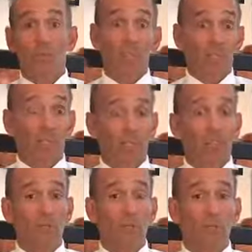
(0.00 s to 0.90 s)
Now, sometimes
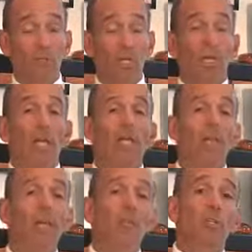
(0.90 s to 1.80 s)
that's good,
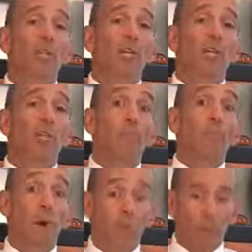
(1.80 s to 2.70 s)
especially in
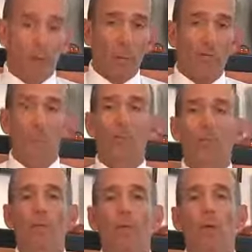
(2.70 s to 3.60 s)
postmenopausal
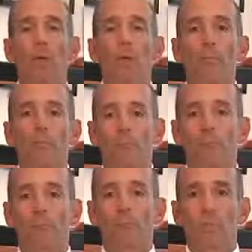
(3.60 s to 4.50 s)
women or in most
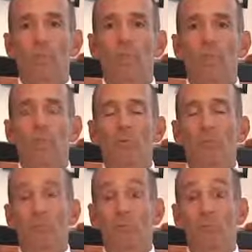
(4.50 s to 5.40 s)
adult men, because we
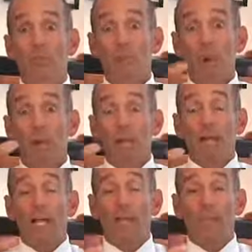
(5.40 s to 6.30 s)
tend to have
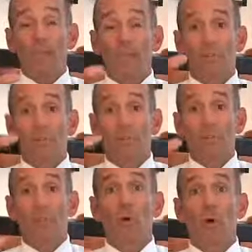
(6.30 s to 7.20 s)
levels of iron that
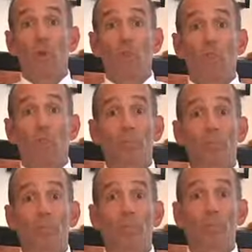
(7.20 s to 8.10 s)
are too high, which can
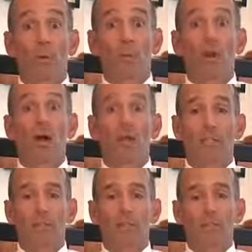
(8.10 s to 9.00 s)
be a very potent
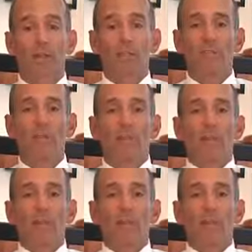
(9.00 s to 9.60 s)
oxidant stress.